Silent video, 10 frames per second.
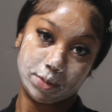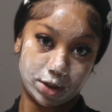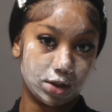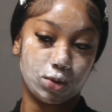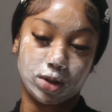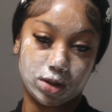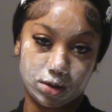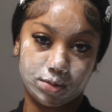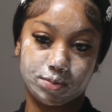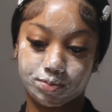I'm just going
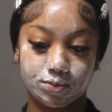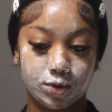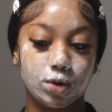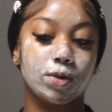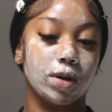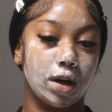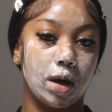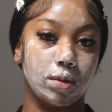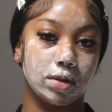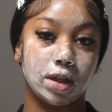to do a
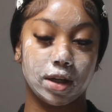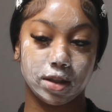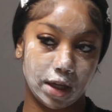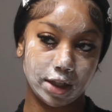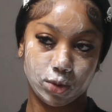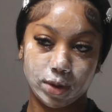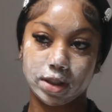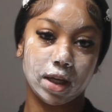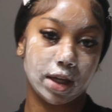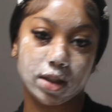couple of seconds, like
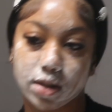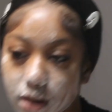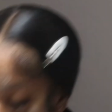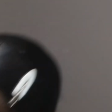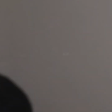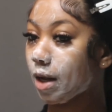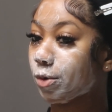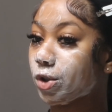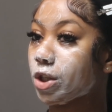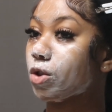20 seconds. Then
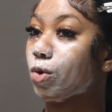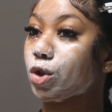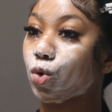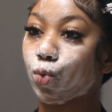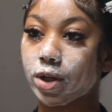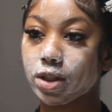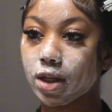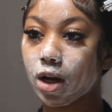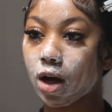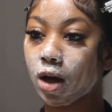I'm just going to
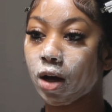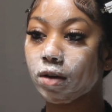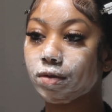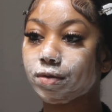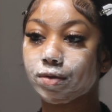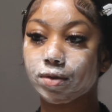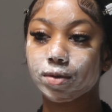rinse it off.